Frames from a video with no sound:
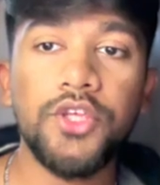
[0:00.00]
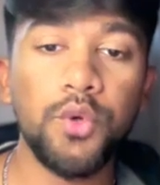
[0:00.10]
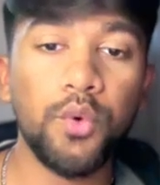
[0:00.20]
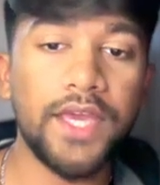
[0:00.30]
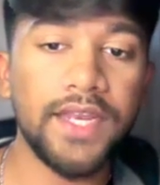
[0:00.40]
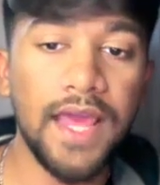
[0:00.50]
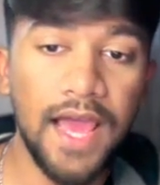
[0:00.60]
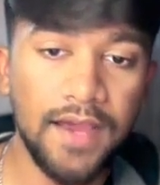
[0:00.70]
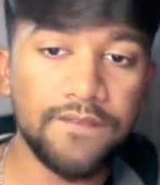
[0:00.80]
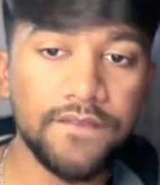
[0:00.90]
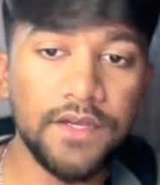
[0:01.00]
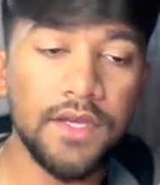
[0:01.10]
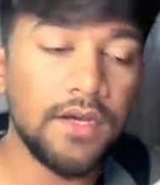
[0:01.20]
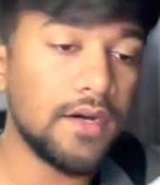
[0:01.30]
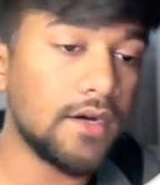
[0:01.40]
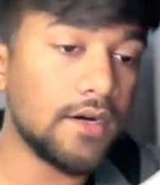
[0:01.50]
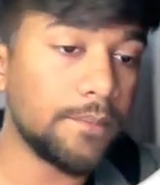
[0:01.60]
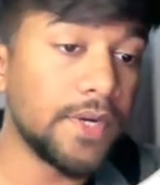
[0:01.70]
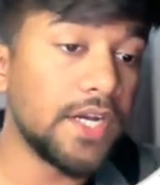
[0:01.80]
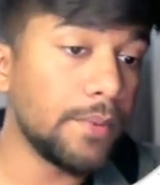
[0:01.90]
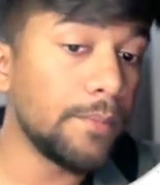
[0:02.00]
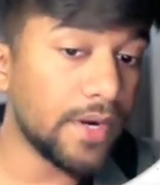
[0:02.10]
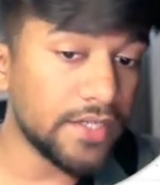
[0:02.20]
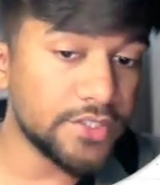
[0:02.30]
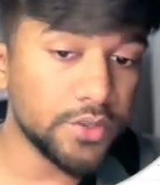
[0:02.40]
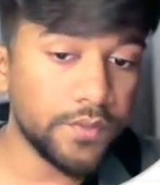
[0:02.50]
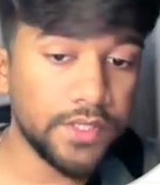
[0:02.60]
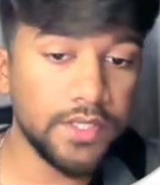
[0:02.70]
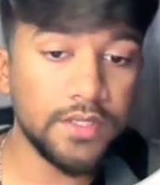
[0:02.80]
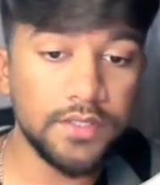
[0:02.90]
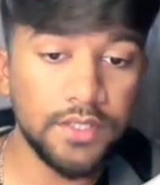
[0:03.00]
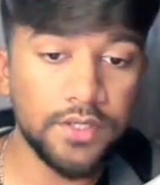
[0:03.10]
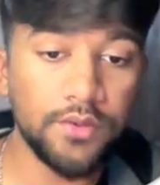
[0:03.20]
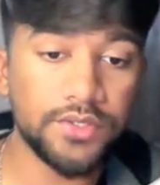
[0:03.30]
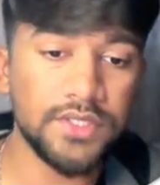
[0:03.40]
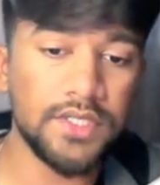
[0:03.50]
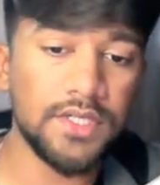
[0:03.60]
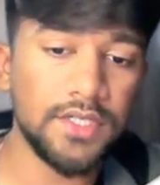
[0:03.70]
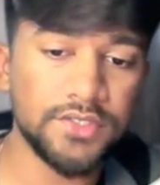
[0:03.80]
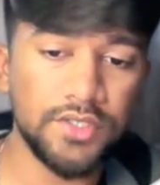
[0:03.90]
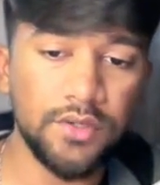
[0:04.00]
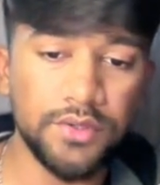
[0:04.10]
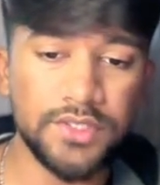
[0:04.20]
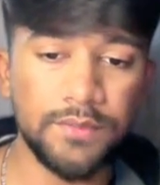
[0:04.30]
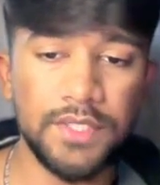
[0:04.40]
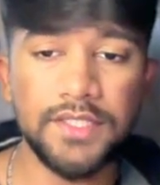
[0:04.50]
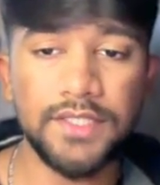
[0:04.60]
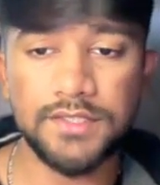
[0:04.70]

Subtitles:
can have multiple branches over here. It's gonna look something like this.